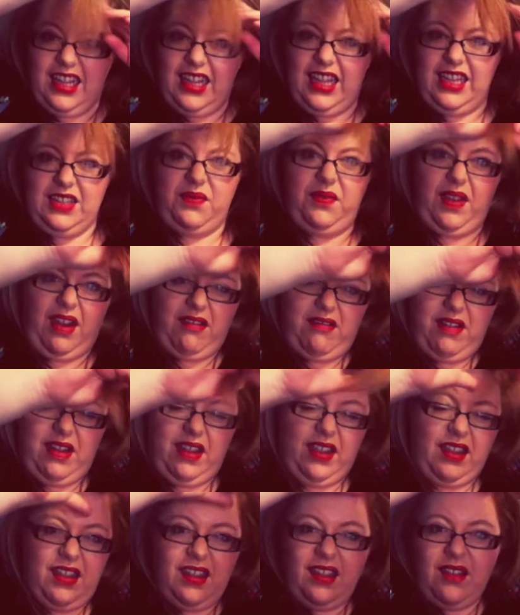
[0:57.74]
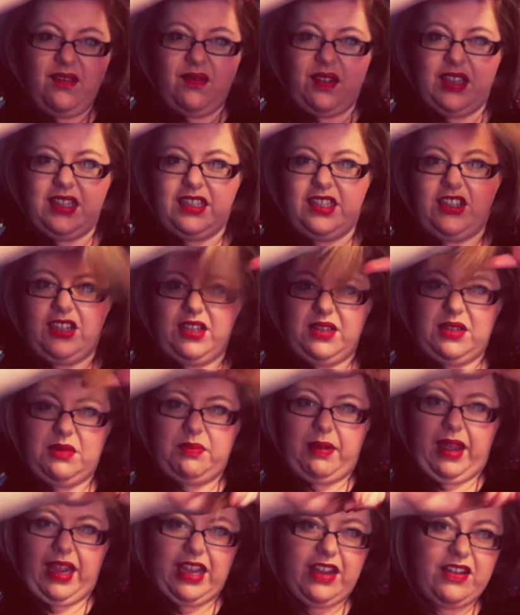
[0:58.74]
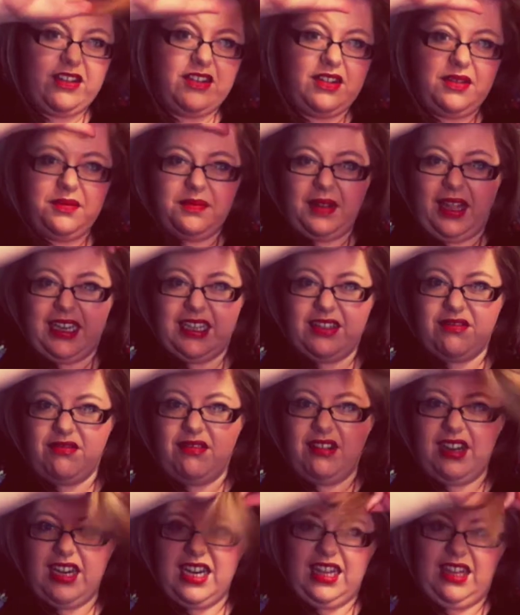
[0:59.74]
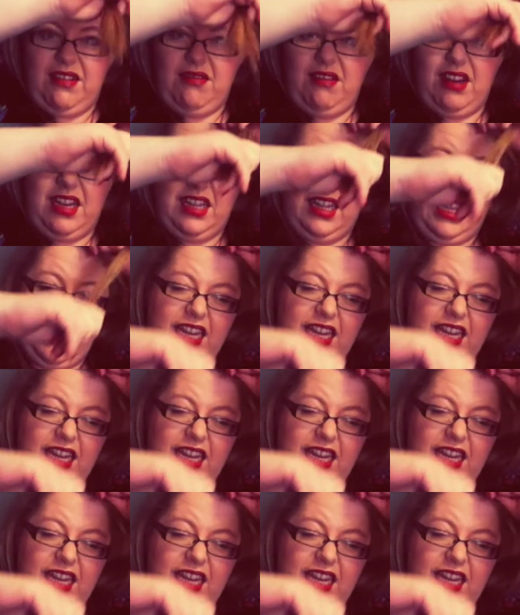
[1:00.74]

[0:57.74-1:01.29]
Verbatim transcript: It's very vintage inspired and it's really really